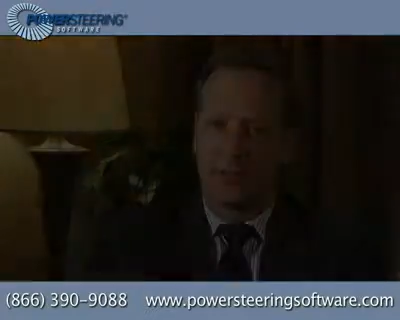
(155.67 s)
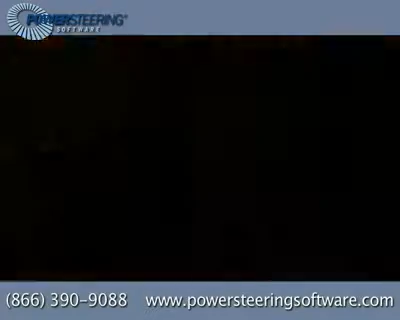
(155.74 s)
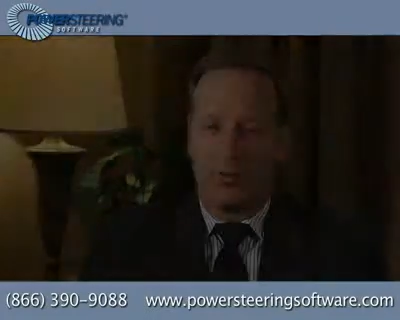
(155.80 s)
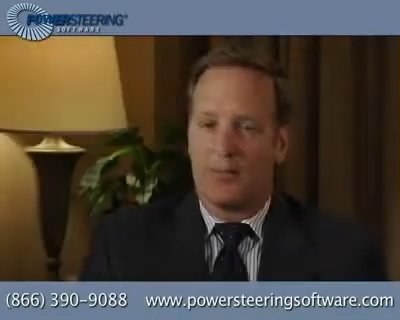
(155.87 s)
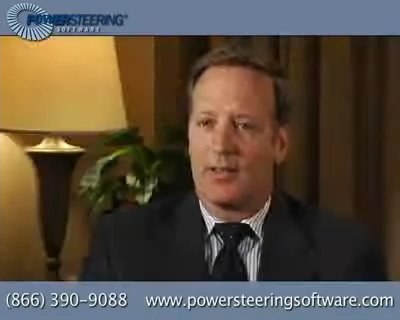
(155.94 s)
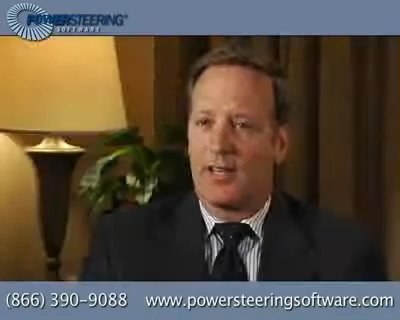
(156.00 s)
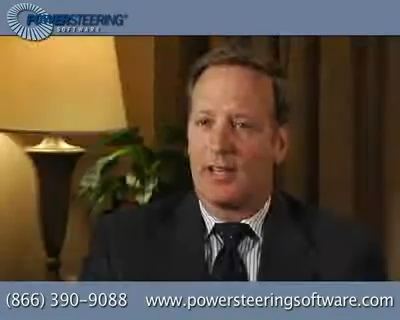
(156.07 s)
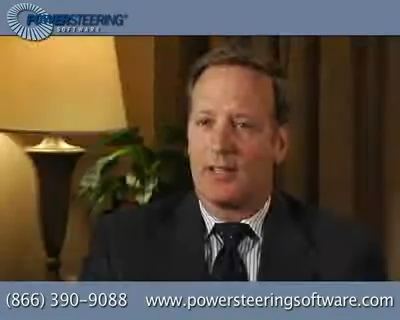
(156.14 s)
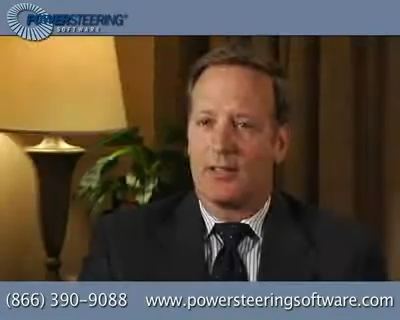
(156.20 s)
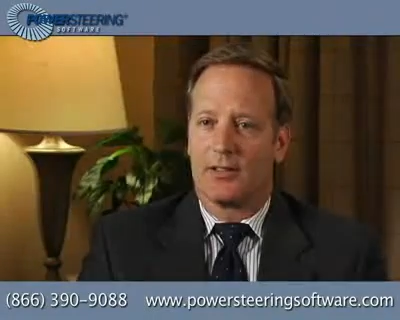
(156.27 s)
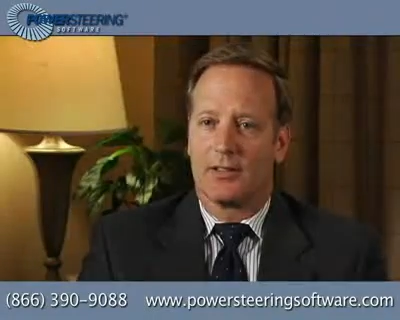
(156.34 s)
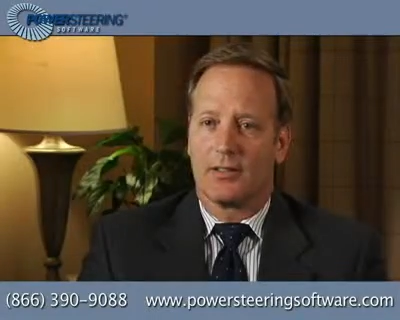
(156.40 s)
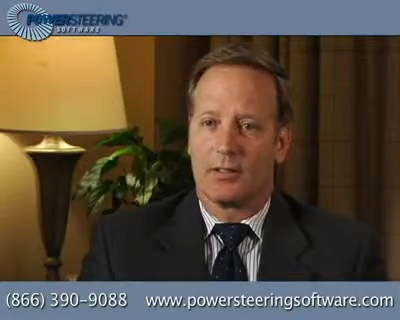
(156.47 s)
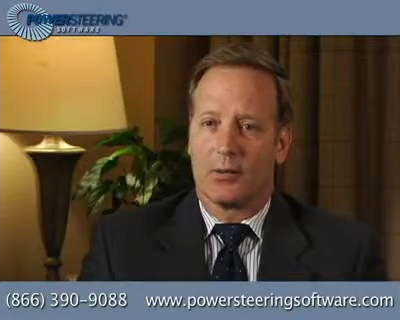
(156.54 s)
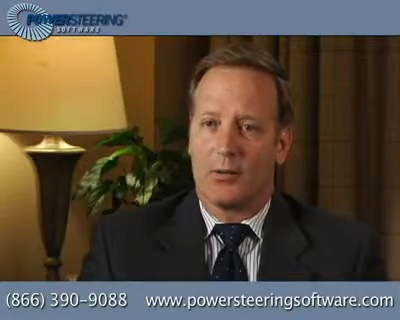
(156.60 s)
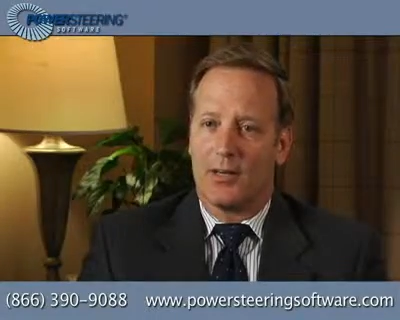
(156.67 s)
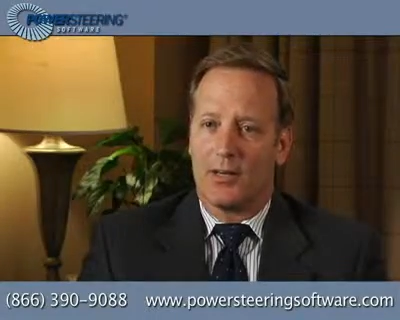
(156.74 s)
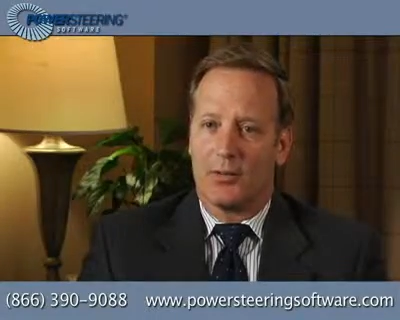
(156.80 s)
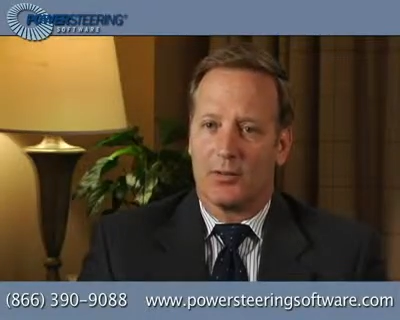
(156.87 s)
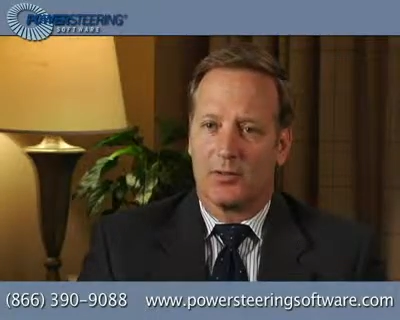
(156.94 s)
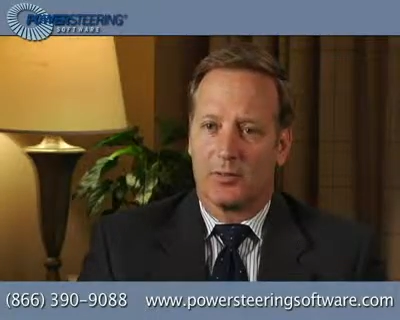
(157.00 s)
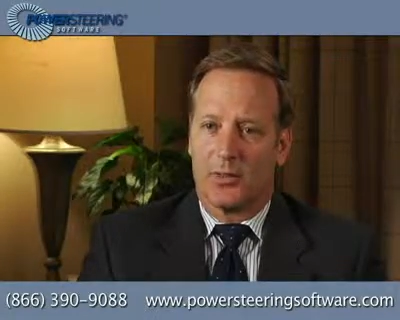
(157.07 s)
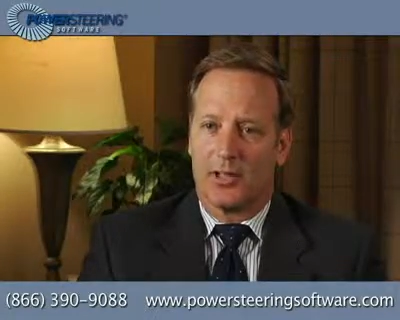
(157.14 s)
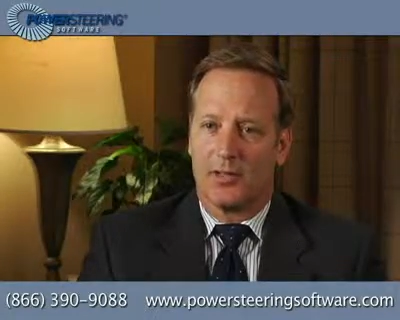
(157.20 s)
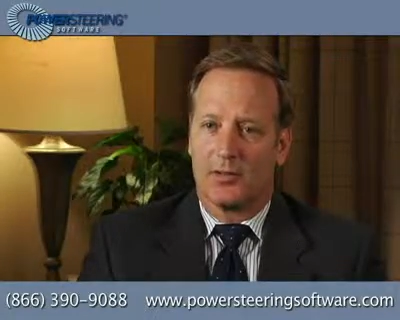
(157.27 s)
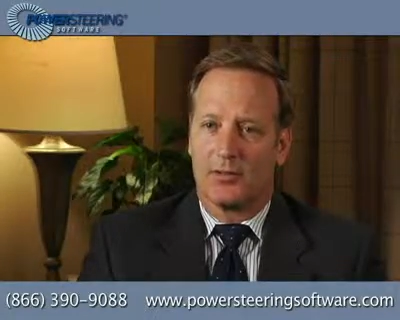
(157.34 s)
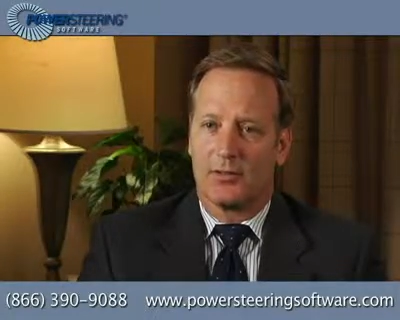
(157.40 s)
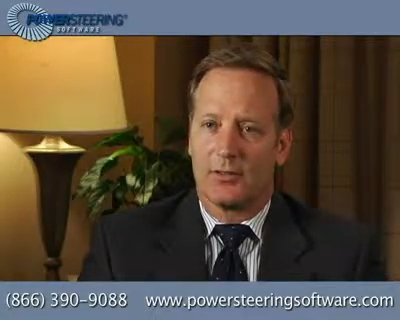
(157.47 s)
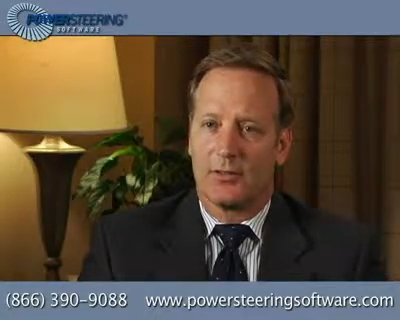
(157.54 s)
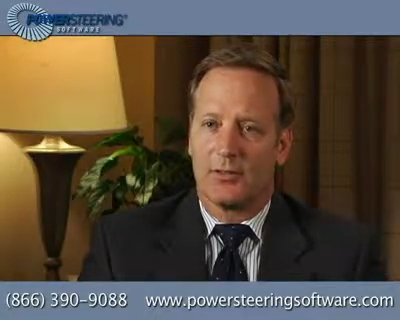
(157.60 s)
We've had a great
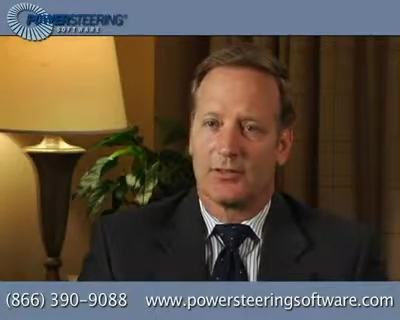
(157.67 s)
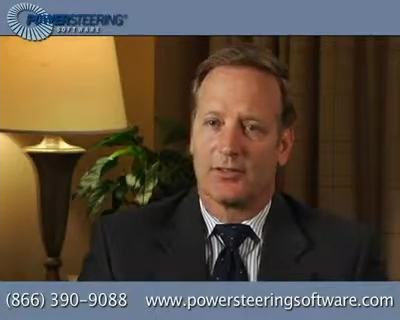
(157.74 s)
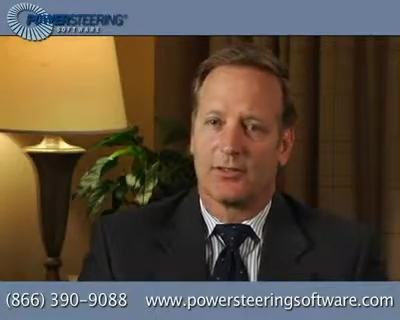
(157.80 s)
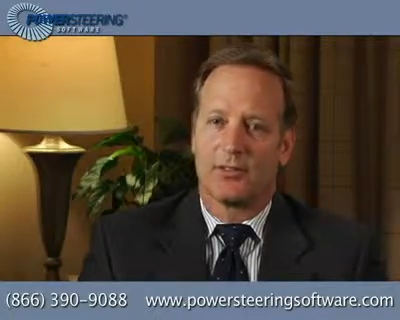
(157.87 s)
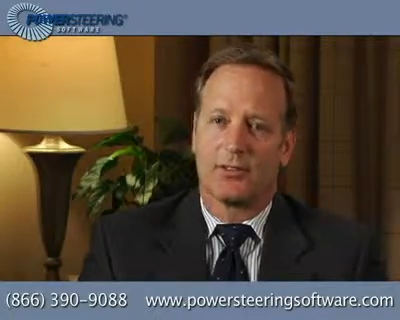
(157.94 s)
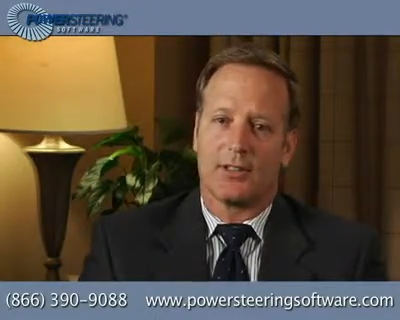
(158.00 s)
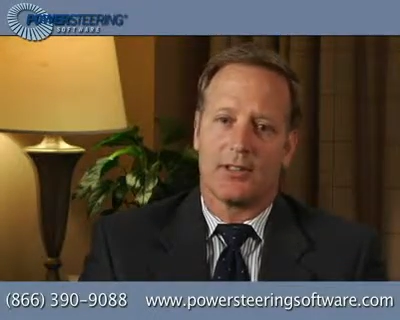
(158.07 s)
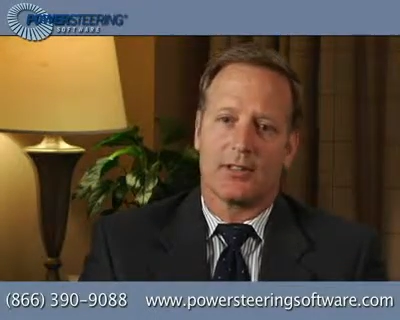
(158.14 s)
responsiveness,